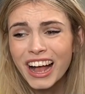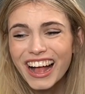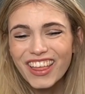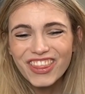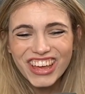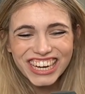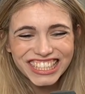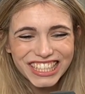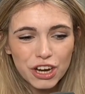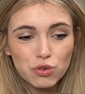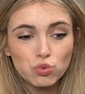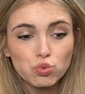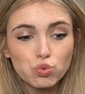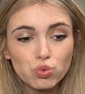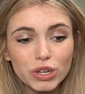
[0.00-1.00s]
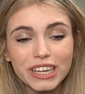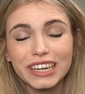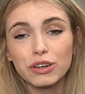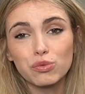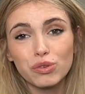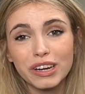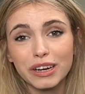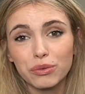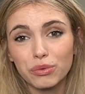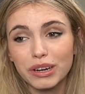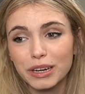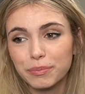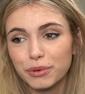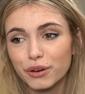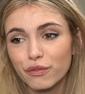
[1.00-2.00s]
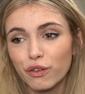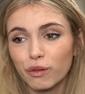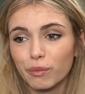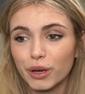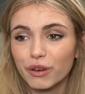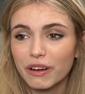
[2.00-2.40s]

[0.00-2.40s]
that is a really, really, really beautiful move.